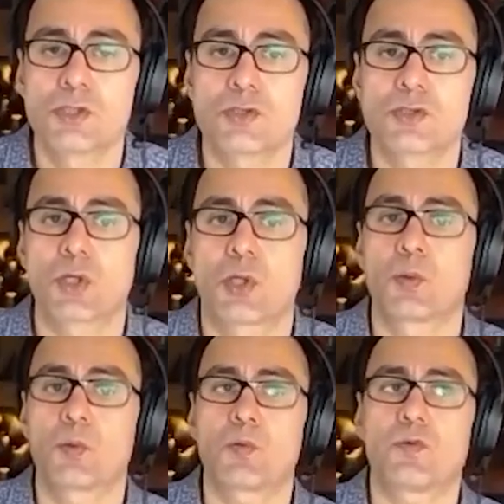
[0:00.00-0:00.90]

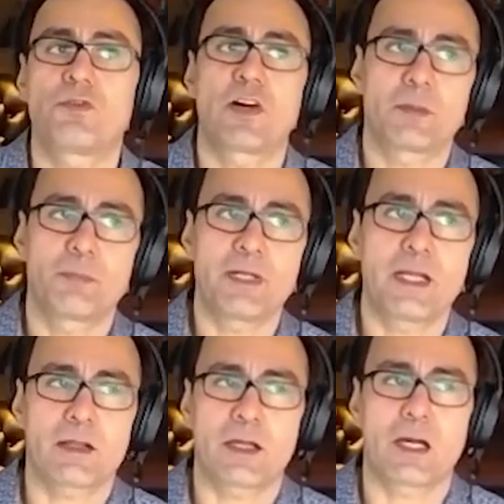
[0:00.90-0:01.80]
So, Father Binny,
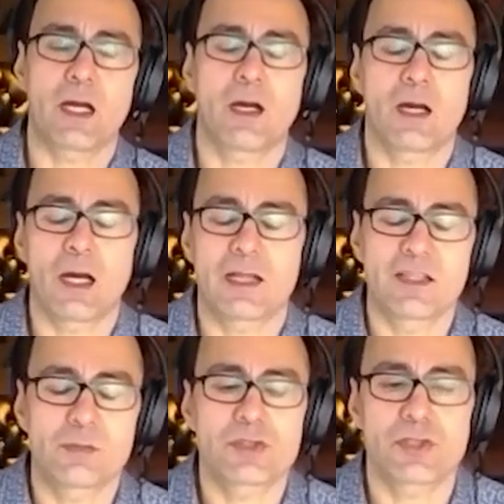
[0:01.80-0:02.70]
I
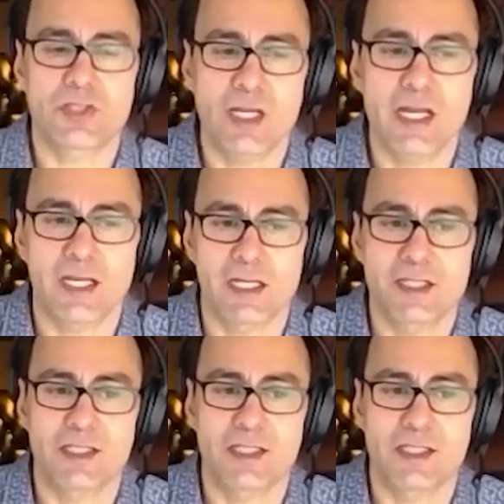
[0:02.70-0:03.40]
think what you're saying is